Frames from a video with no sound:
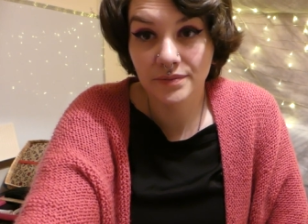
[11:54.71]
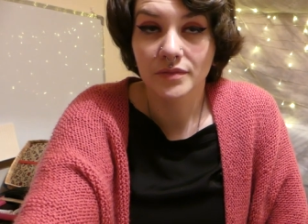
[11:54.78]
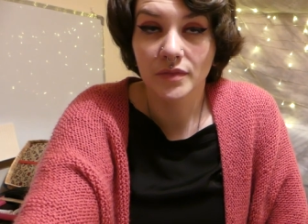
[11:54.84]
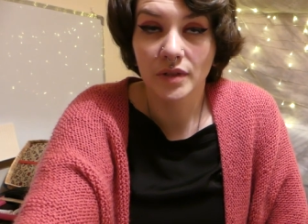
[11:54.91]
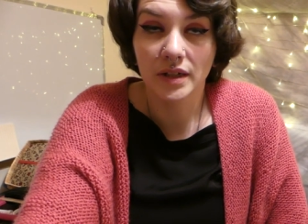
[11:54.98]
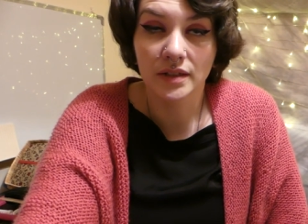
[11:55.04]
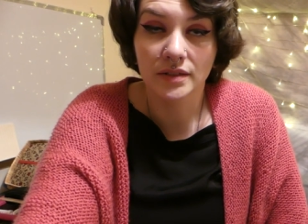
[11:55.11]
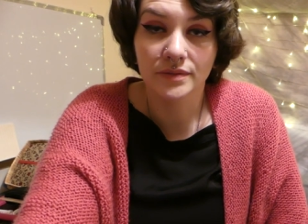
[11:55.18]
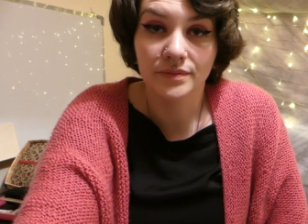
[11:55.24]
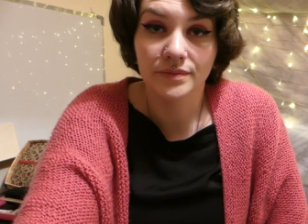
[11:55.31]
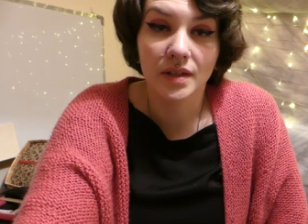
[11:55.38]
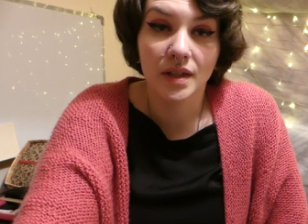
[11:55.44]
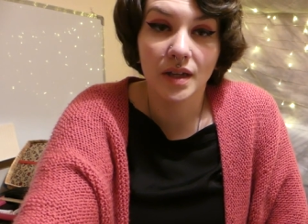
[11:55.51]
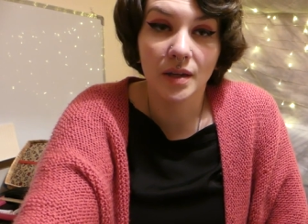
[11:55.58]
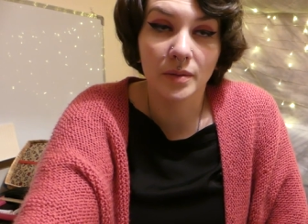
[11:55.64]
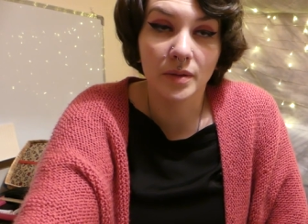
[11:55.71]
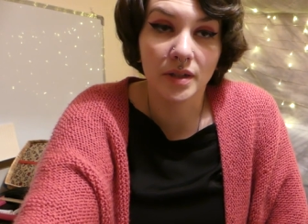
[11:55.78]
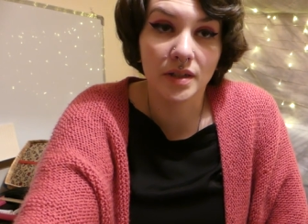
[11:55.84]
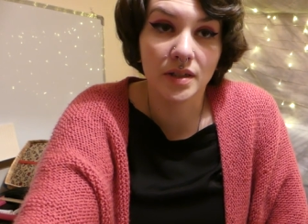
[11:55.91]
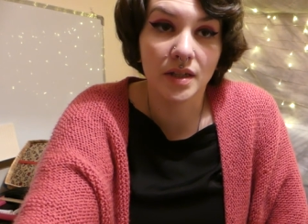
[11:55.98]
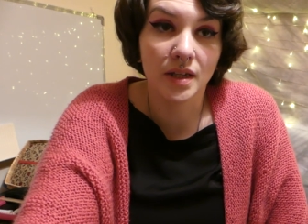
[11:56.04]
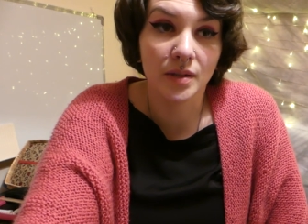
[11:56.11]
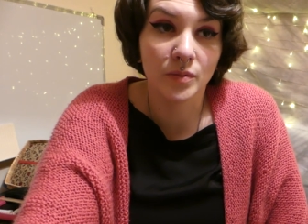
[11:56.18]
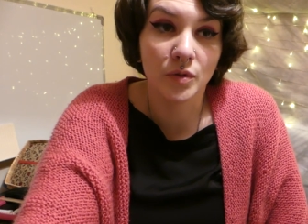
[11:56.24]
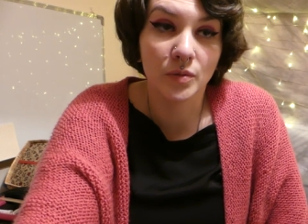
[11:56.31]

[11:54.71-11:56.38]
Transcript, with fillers: Well, I'm gonna take more